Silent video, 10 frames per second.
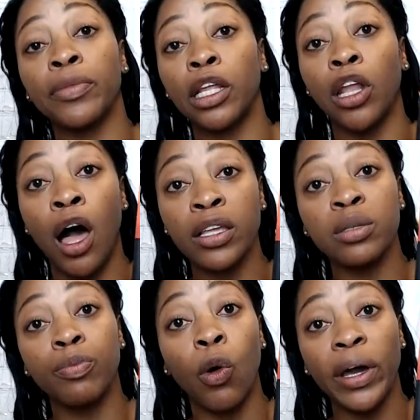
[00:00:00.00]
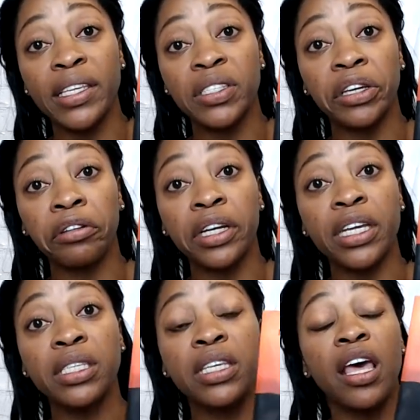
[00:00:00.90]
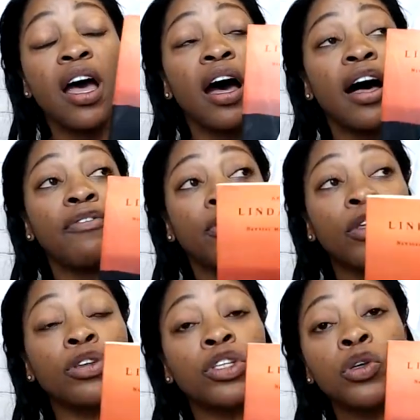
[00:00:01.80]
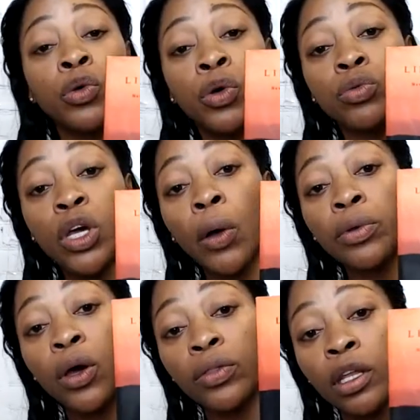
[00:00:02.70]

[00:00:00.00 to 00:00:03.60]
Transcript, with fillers: the Lost Boys series. Uh, for those of you who don't know, the